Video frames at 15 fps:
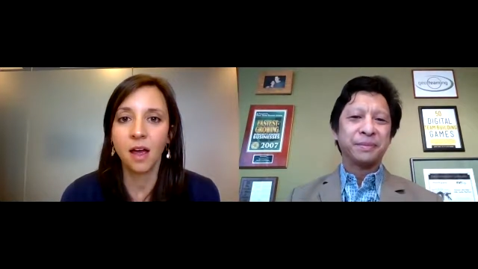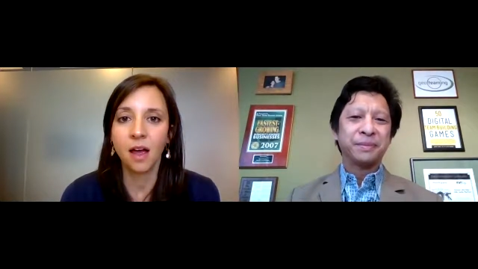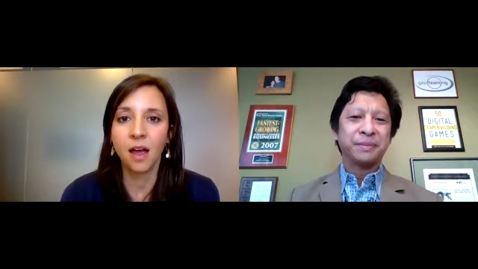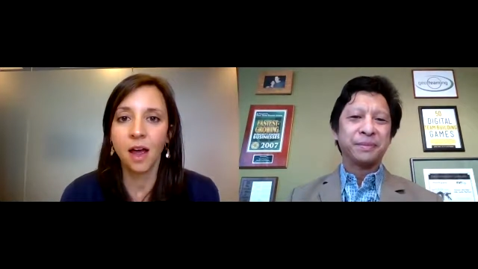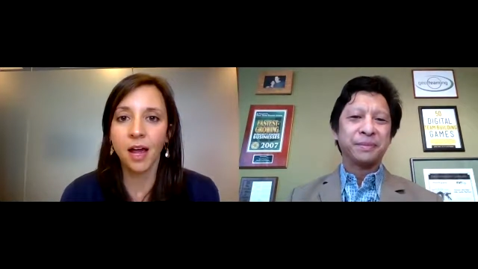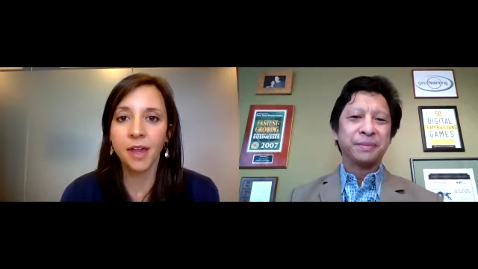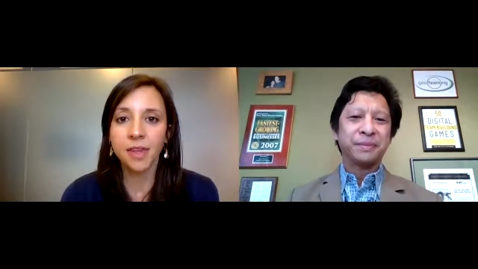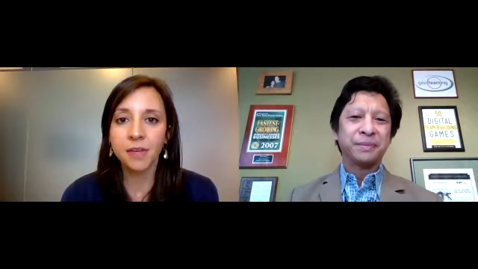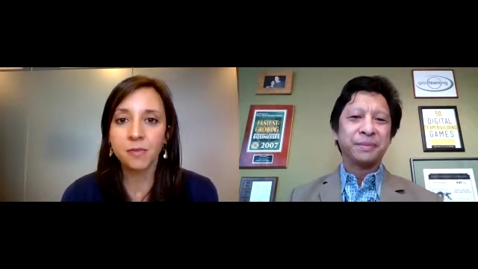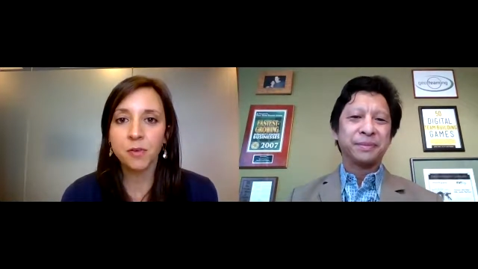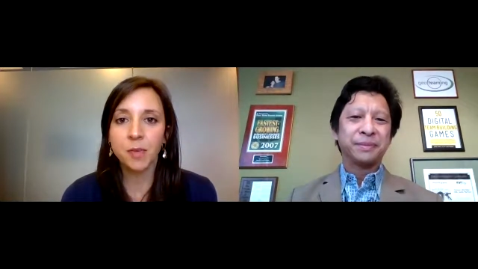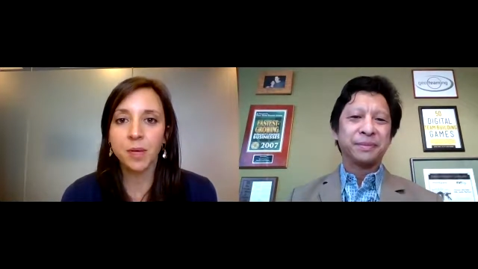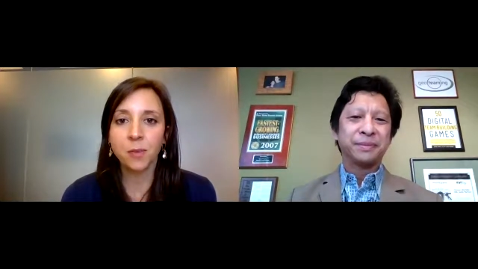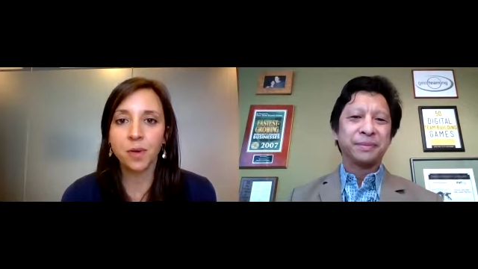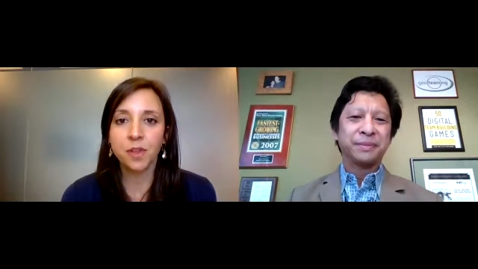Speaker 1: I think for
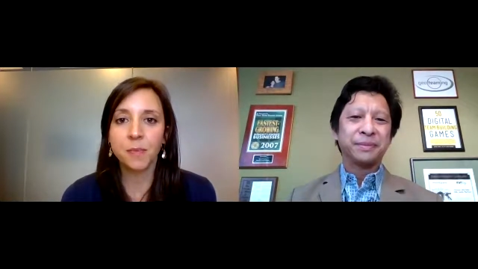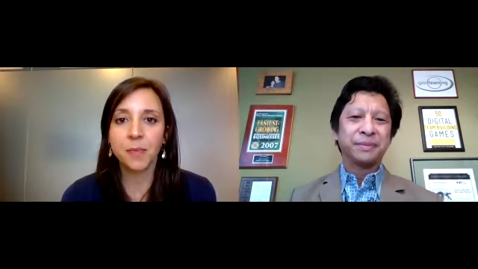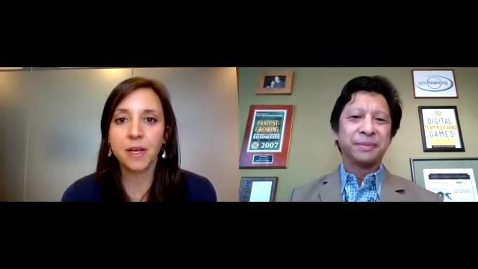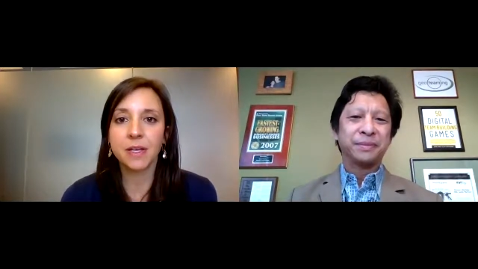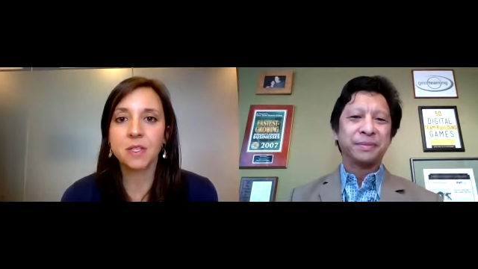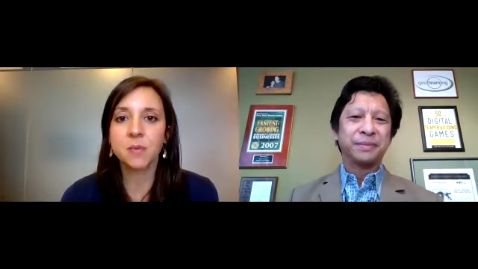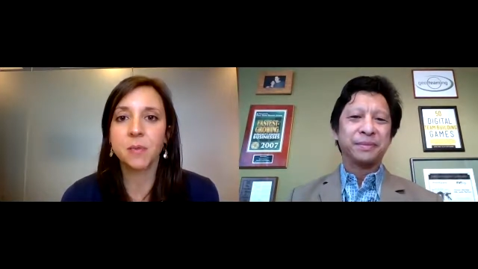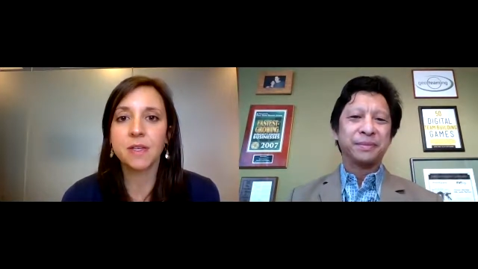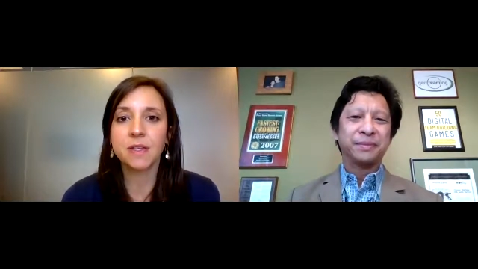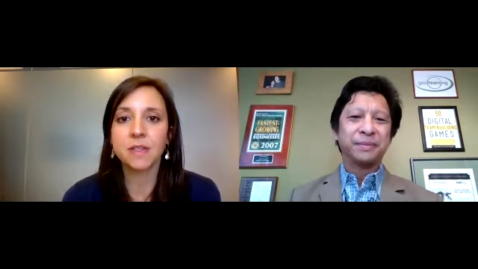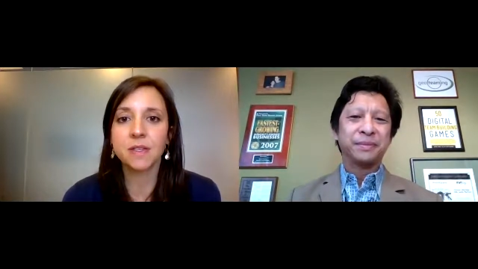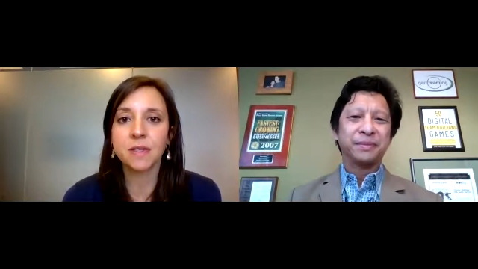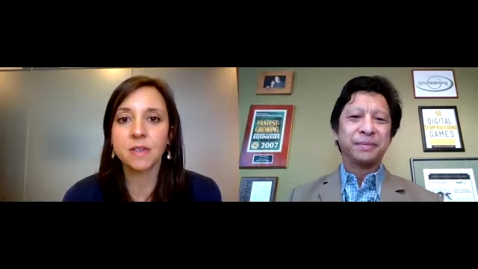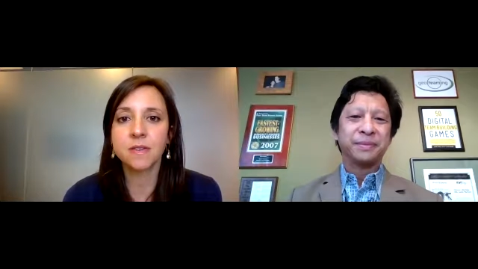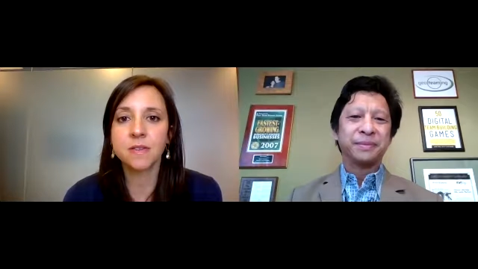me, one of the biggest
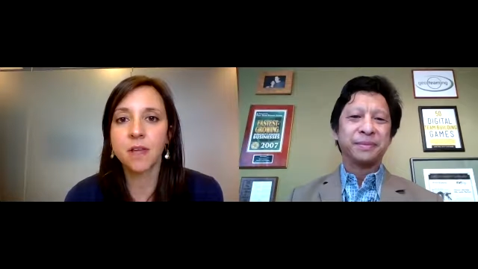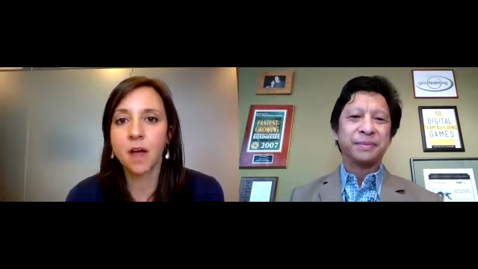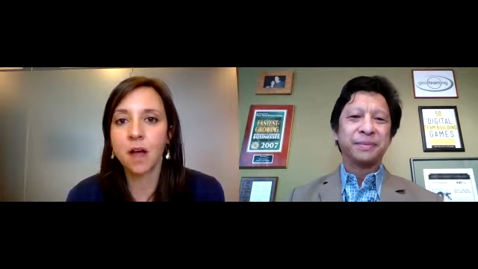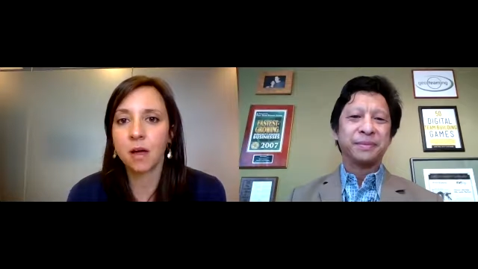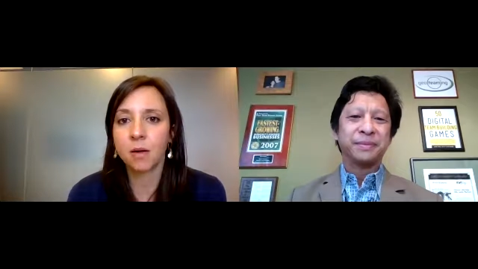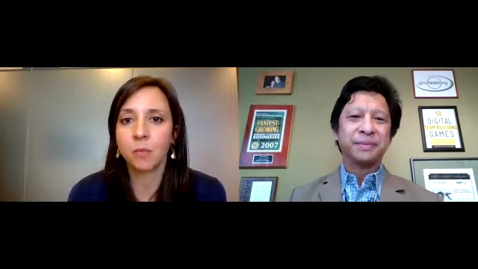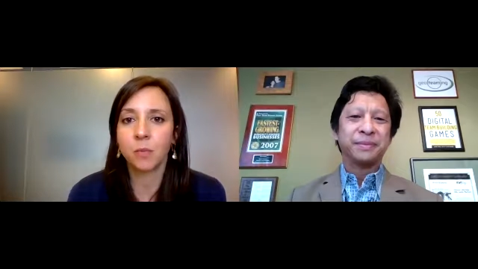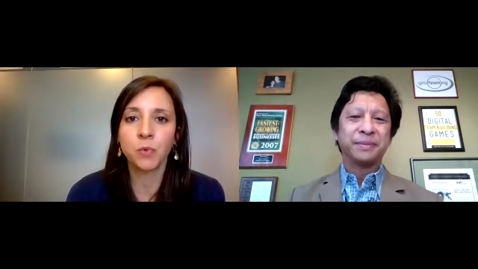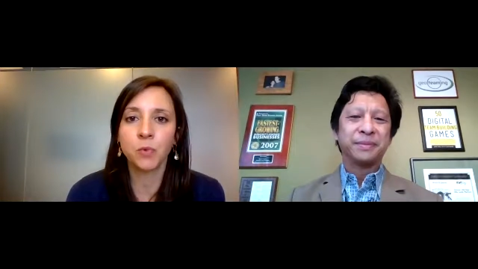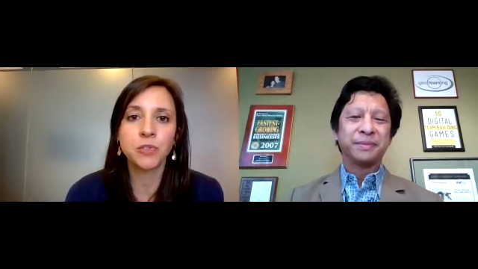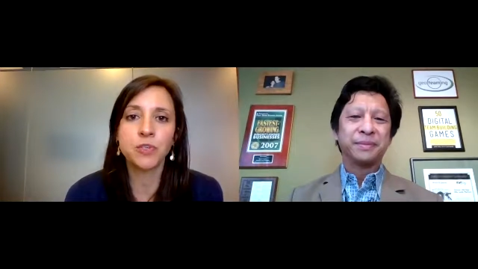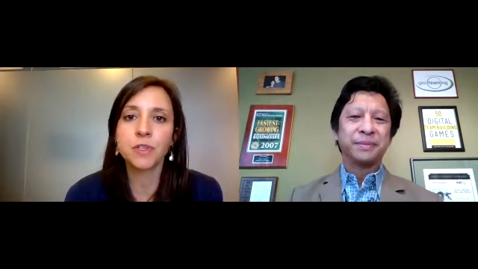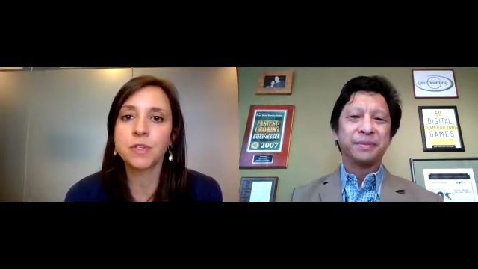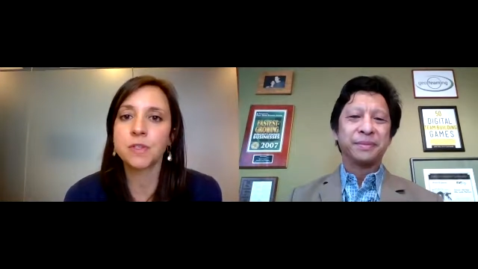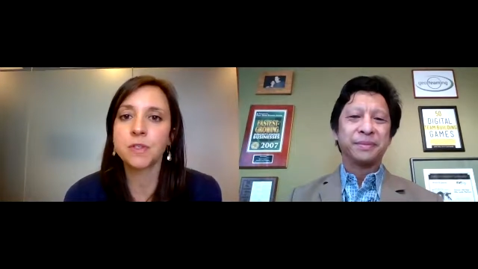pieces um, was
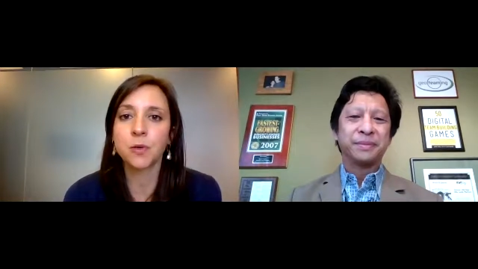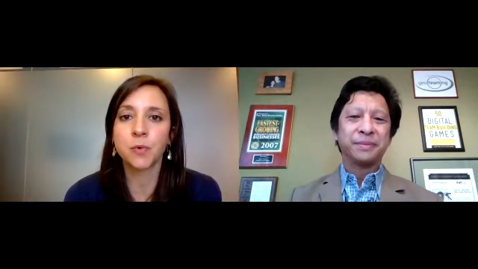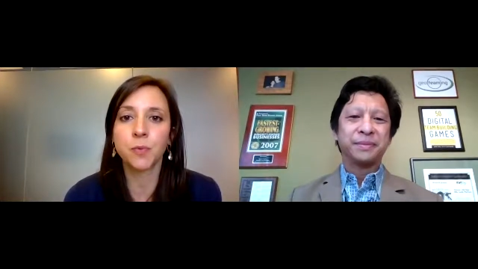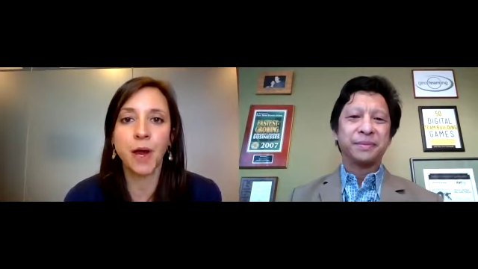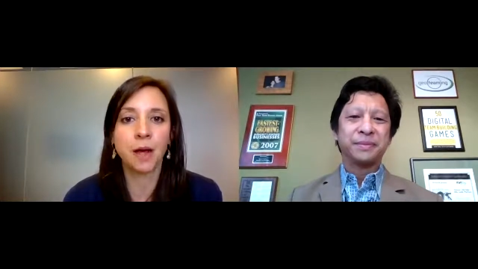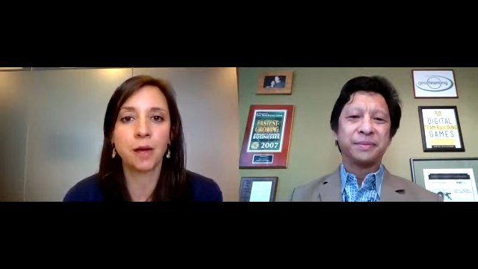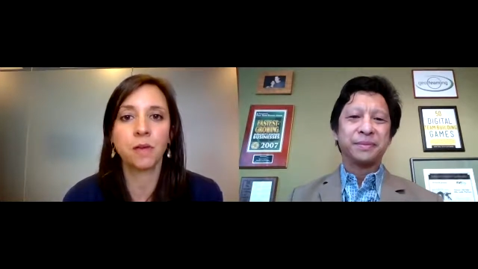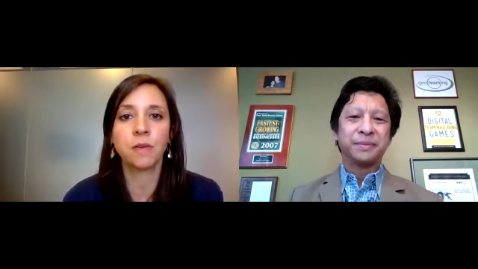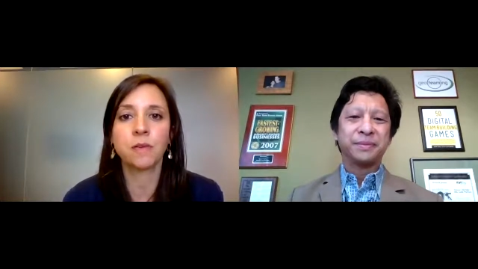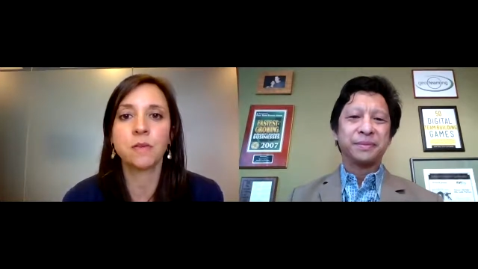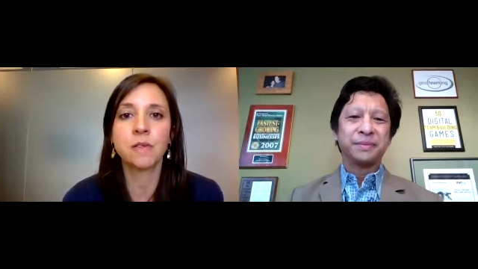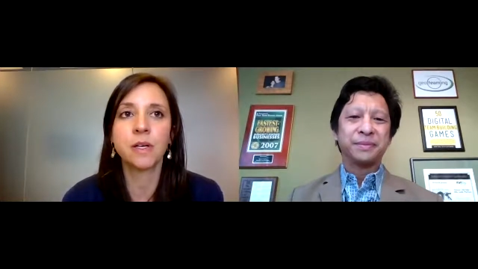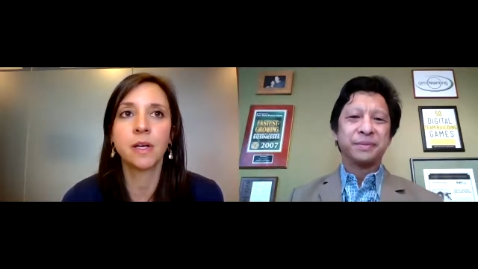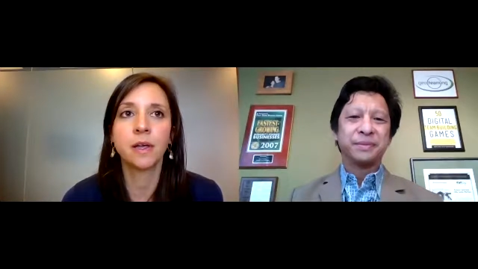just around